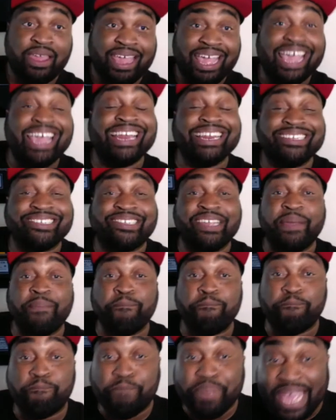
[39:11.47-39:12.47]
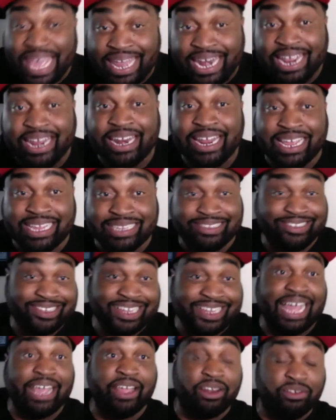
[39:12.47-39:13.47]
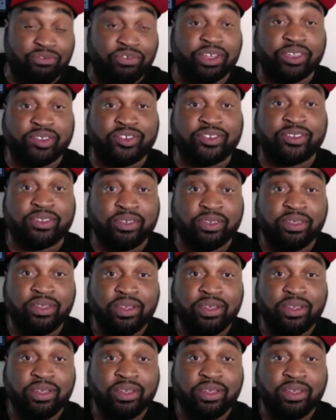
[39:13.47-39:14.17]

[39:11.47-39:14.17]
It is embedded inside of us.